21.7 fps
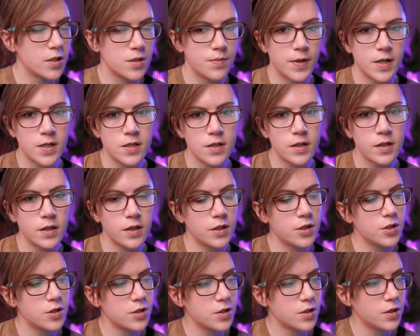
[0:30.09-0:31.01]
it's
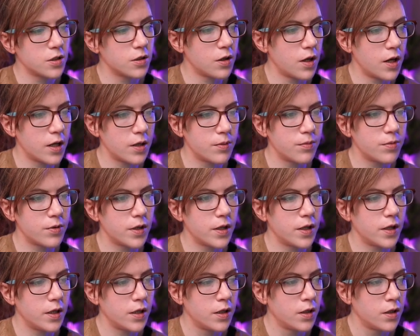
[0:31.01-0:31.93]
basically just a
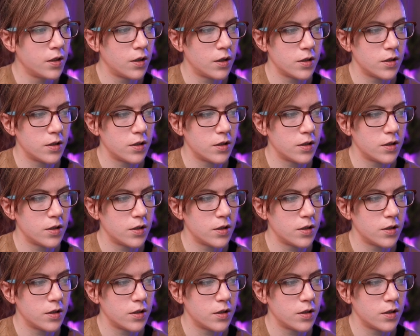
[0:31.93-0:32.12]
library.